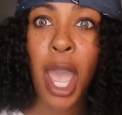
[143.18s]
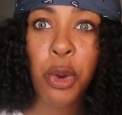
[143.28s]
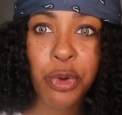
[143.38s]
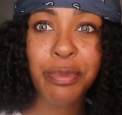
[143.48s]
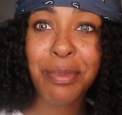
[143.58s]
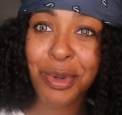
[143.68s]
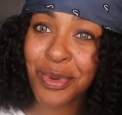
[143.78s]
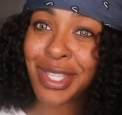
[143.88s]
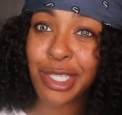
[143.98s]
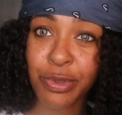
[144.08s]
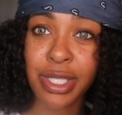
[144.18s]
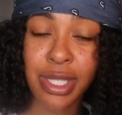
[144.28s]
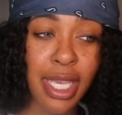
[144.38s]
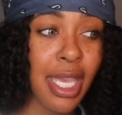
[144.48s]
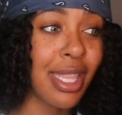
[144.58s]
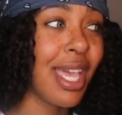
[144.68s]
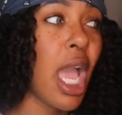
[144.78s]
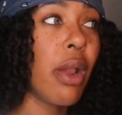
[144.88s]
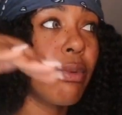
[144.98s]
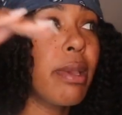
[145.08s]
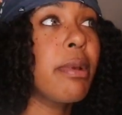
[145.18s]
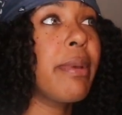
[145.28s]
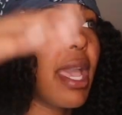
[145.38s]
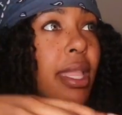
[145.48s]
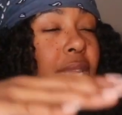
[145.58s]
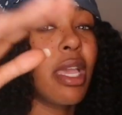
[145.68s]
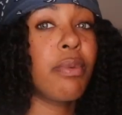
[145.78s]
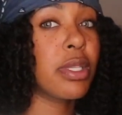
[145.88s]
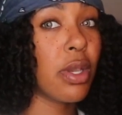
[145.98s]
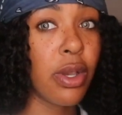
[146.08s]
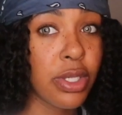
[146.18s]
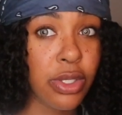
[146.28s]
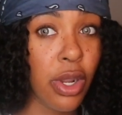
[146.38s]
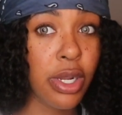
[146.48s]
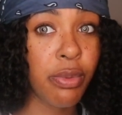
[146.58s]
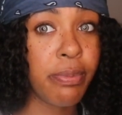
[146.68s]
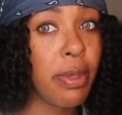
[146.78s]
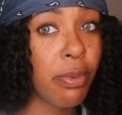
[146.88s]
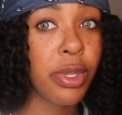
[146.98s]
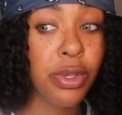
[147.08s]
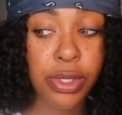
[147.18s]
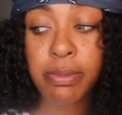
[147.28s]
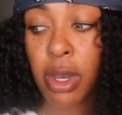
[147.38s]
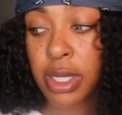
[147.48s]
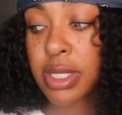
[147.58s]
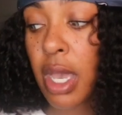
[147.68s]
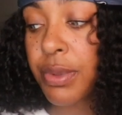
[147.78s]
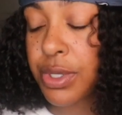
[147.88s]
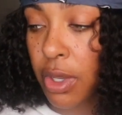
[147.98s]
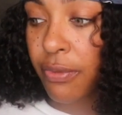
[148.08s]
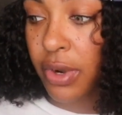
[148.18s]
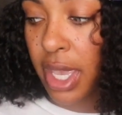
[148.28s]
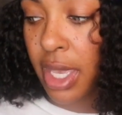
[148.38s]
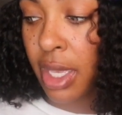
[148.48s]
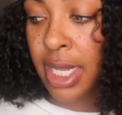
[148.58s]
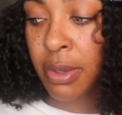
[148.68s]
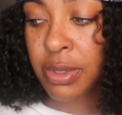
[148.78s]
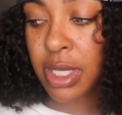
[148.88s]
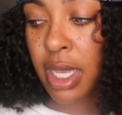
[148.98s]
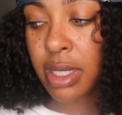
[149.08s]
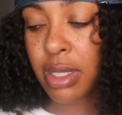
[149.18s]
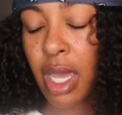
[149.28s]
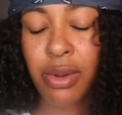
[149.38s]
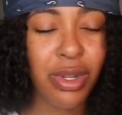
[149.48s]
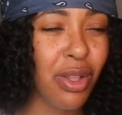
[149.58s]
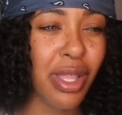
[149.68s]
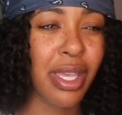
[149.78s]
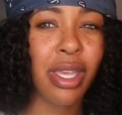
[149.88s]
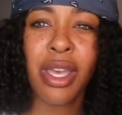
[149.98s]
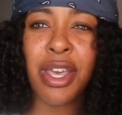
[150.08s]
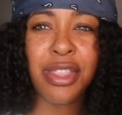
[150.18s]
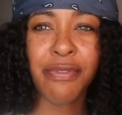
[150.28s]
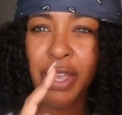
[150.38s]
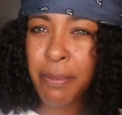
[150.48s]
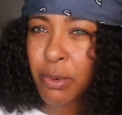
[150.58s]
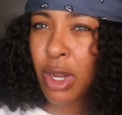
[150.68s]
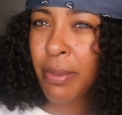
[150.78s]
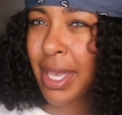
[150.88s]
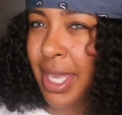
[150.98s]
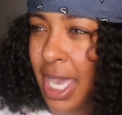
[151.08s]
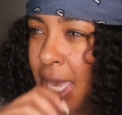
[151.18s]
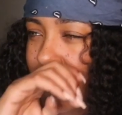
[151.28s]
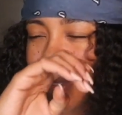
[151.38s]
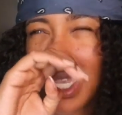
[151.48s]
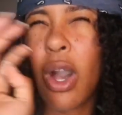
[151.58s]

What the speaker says: I remember when this was a thing. Like, I remember back in the day when this all started, when people were using Monistat with the sulfur 8, and it was like, I don't know, like, the vapor rub had came, it was like